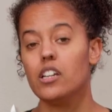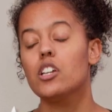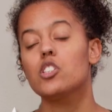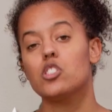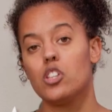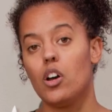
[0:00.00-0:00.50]

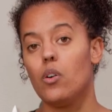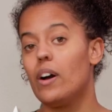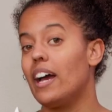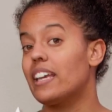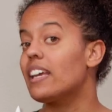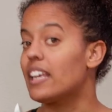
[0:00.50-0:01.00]
So
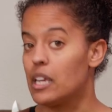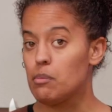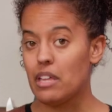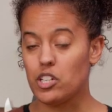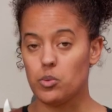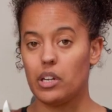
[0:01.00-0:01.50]
I can keep
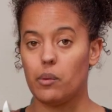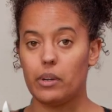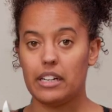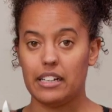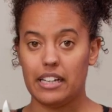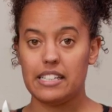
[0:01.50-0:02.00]
that 21
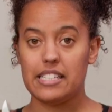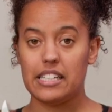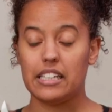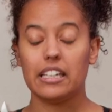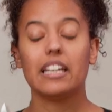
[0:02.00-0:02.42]
and 19